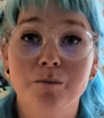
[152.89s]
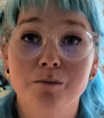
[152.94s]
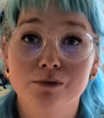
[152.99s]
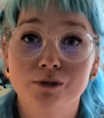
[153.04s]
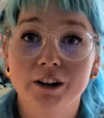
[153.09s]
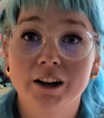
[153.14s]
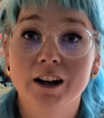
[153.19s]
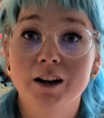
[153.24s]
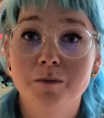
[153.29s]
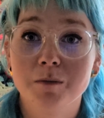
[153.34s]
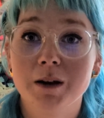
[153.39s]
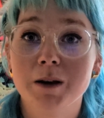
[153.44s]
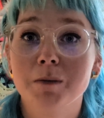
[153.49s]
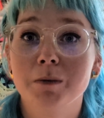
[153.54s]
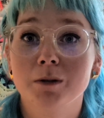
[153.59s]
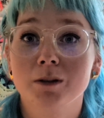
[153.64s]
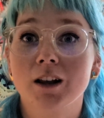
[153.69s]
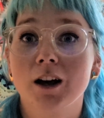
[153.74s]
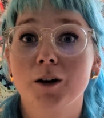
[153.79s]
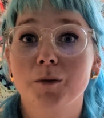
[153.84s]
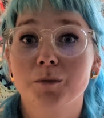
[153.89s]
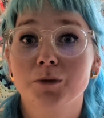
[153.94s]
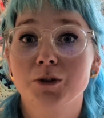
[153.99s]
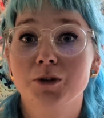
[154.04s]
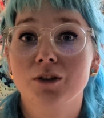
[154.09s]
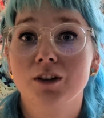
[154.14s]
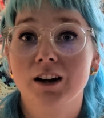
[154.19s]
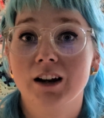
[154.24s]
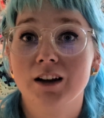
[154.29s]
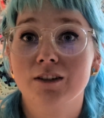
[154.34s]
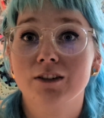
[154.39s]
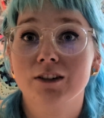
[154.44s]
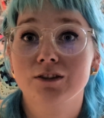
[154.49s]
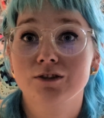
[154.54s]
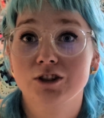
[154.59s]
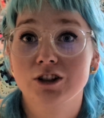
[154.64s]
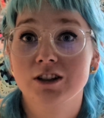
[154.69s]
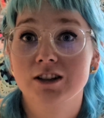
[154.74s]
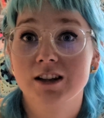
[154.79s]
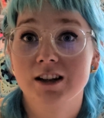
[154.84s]
bringing people up to the level of
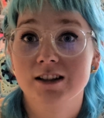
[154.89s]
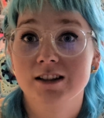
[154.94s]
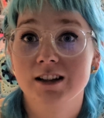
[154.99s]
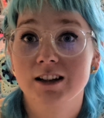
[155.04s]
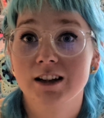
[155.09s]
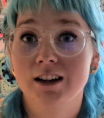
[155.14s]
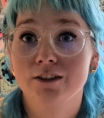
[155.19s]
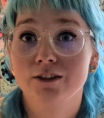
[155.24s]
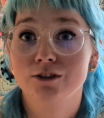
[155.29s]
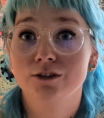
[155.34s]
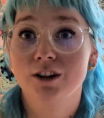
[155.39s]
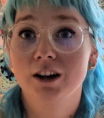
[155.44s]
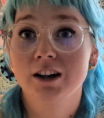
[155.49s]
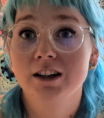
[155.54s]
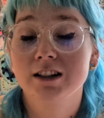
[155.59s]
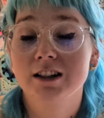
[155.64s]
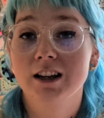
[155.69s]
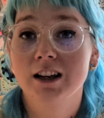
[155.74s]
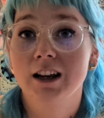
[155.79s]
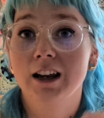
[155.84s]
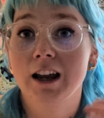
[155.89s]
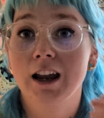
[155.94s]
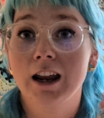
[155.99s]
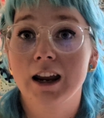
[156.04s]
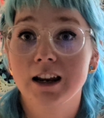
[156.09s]
GCSE level writing,